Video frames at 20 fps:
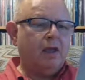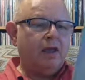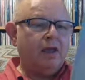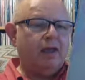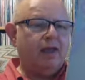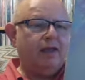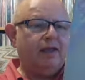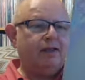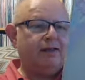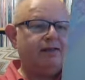
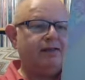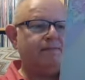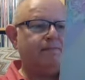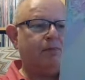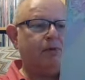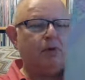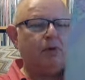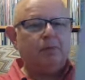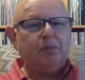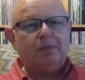It's
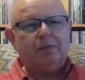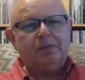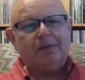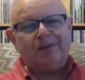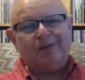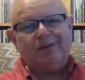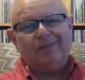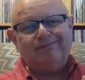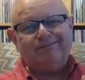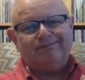
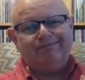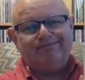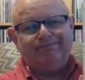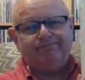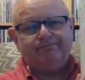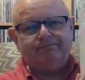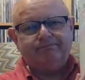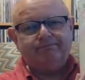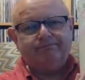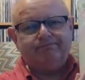probably
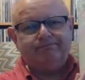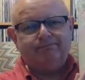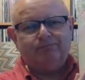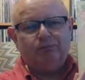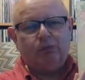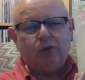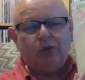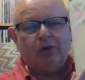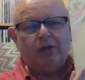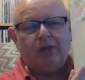
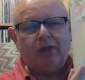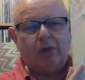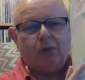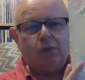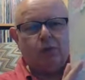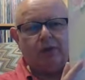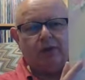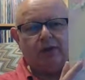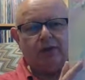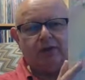one of their
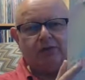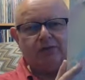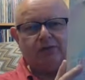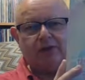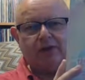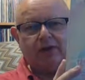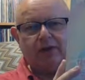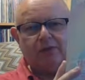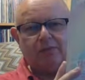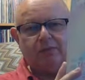weakest
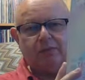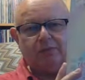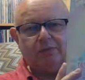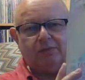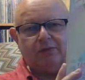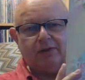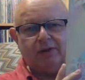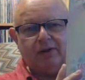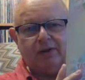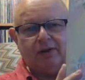albums.